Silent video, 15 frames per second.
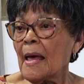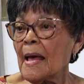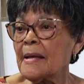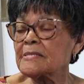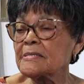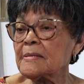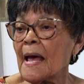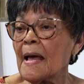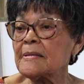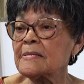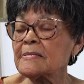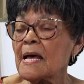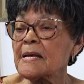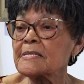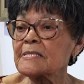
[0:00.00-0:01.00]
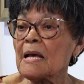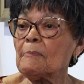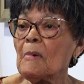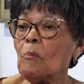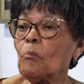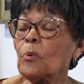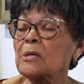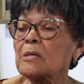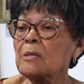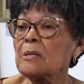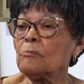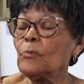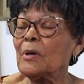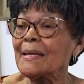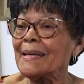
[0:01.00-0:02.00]
and some of them
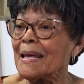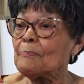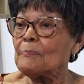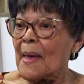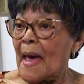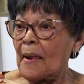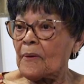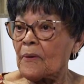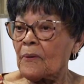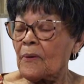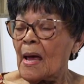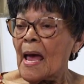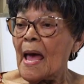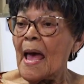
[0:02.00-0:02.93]
would get better.